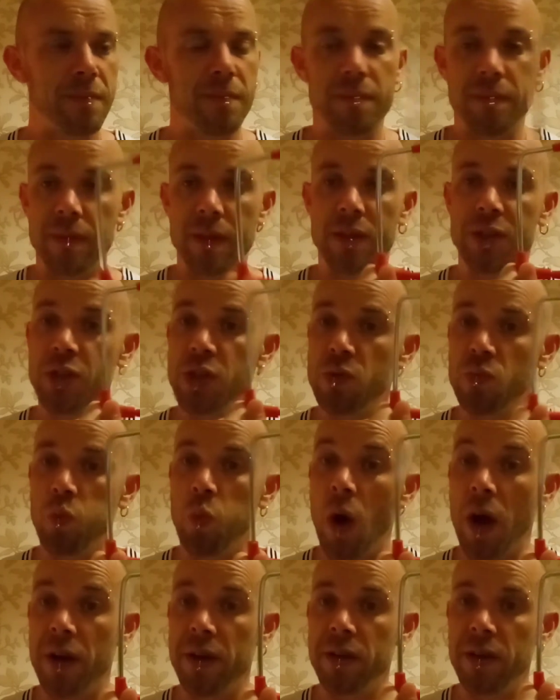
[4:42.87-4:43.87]
It's just
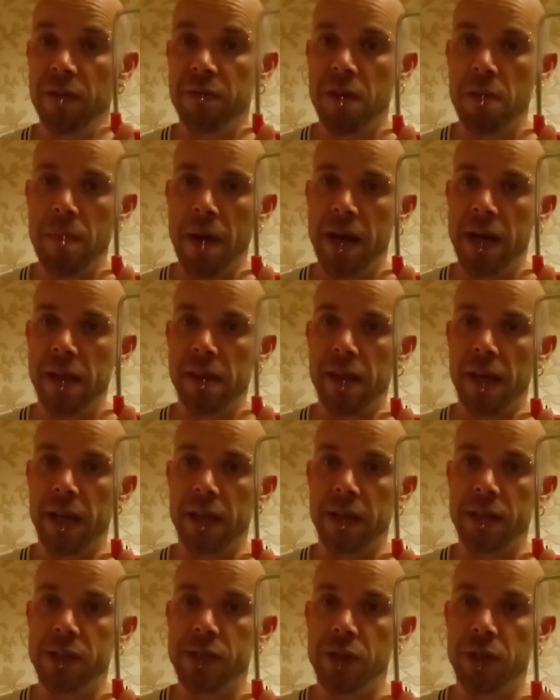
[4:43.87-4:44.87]
one of the many
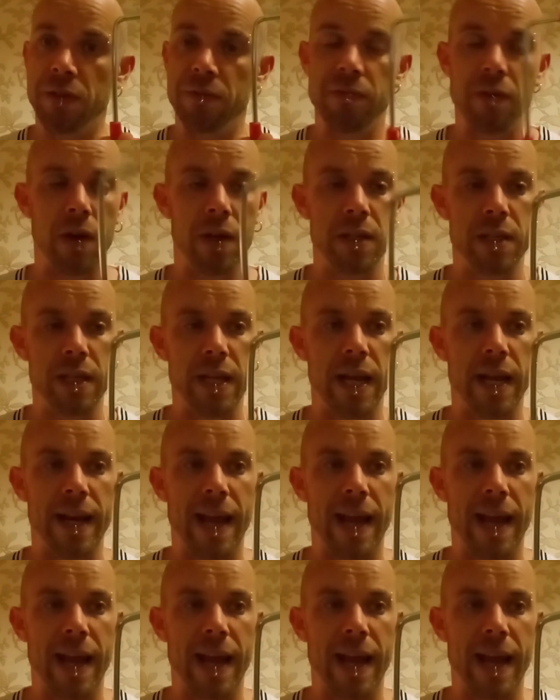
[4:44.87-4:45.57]
things you can find in there.